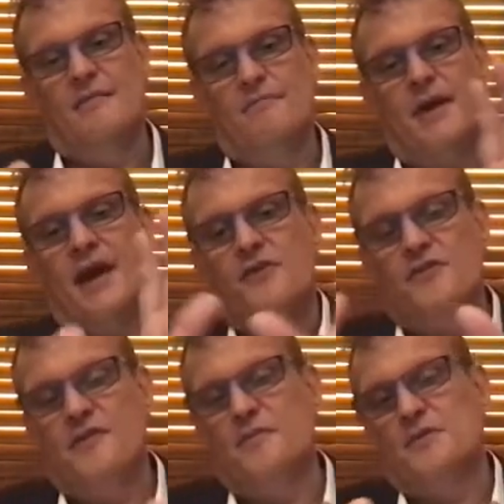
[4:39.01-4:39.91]

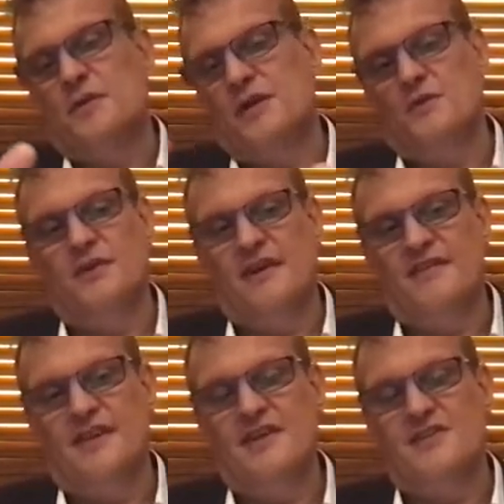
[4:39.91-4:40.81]
boundaries between
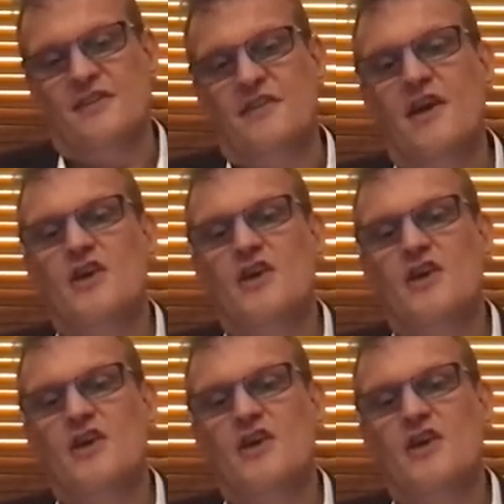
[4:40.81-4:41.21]
organizations